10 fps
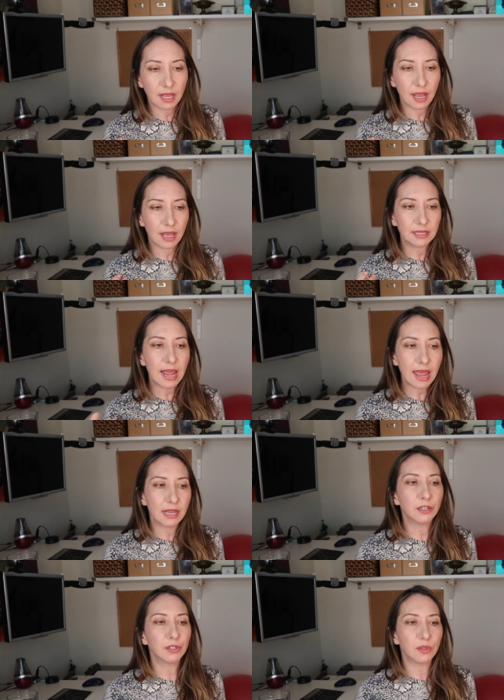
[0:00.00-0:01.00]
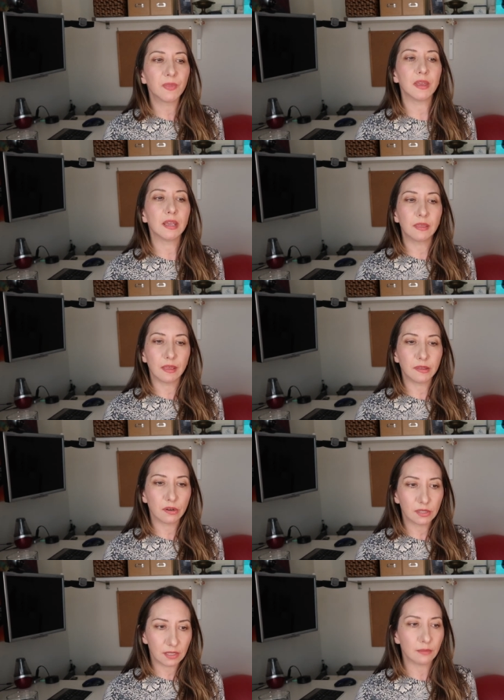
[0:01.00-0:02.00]
I tend to think that
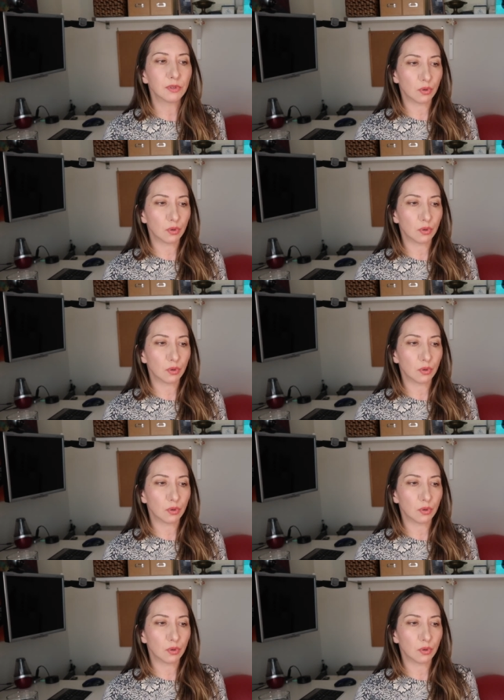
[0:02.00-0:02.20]
there's some